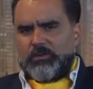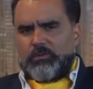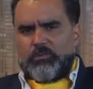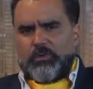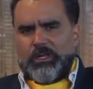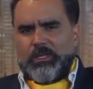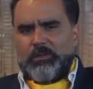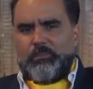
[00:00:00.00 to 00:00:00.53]

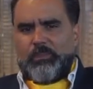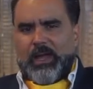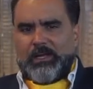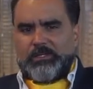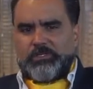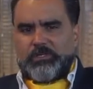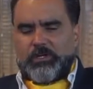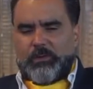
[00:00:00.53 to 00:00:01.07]
Really
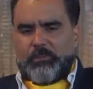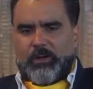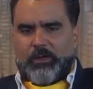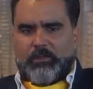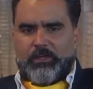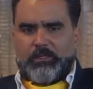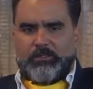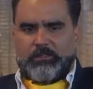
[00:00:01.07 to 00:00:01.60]
passionate about
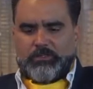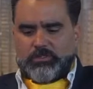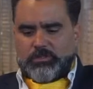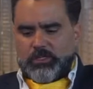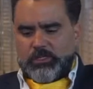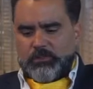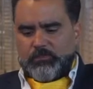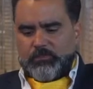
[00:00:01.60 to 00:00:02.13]
the industry.